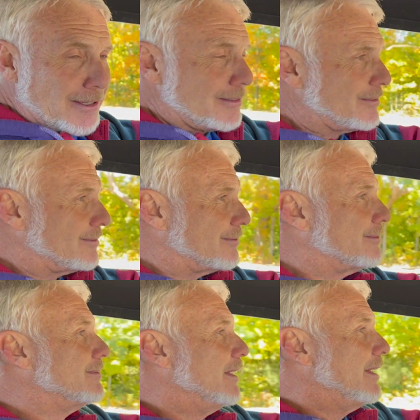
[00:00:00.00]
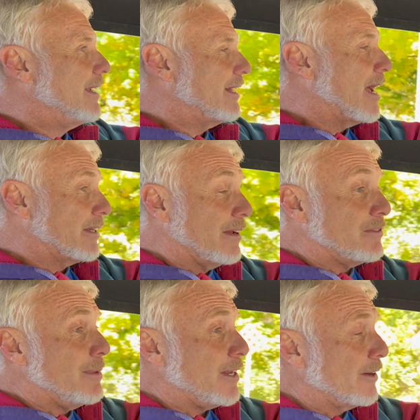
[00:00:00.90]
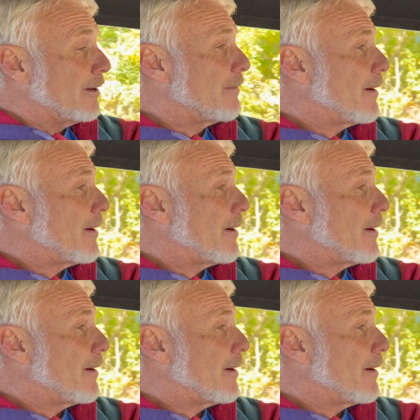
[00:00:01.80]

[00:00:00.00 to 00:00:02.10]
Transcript: and okay. I'd love to meet her.